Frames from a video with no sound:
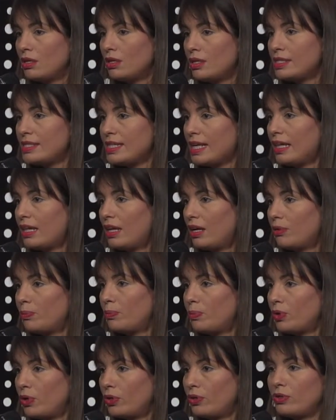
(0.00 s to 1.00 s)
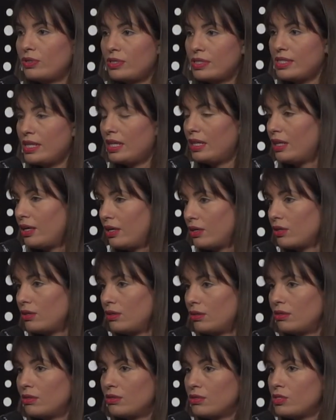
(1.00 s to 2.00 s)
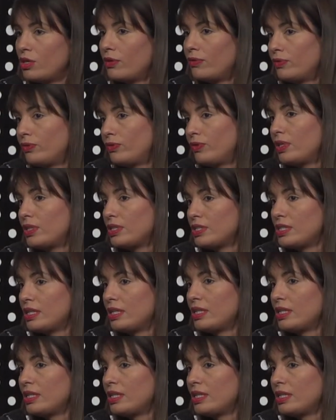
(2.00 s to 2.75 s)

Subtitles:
sell our products, sell our softwares,